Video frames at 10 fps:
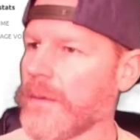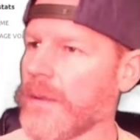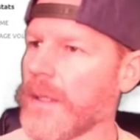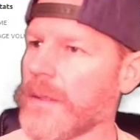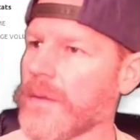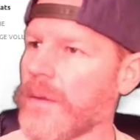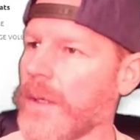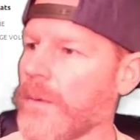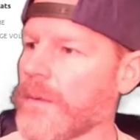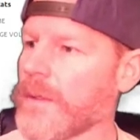So I
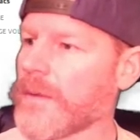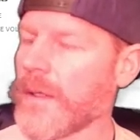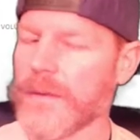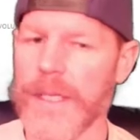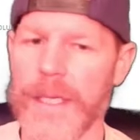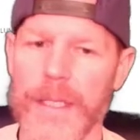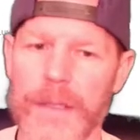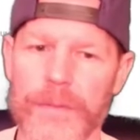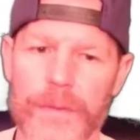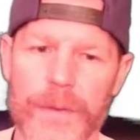won't discuss that any
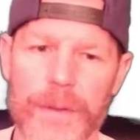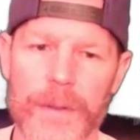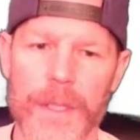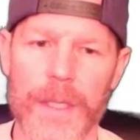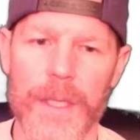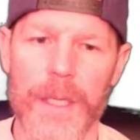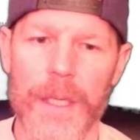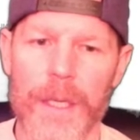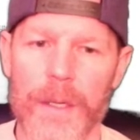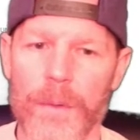further.
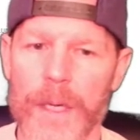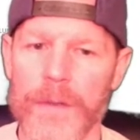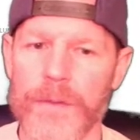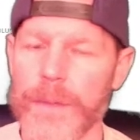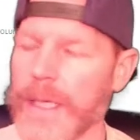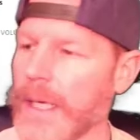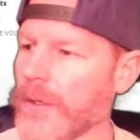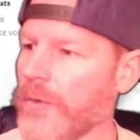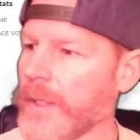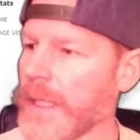What else we got
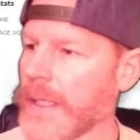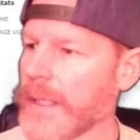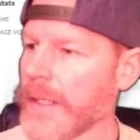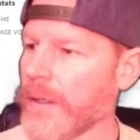going on here?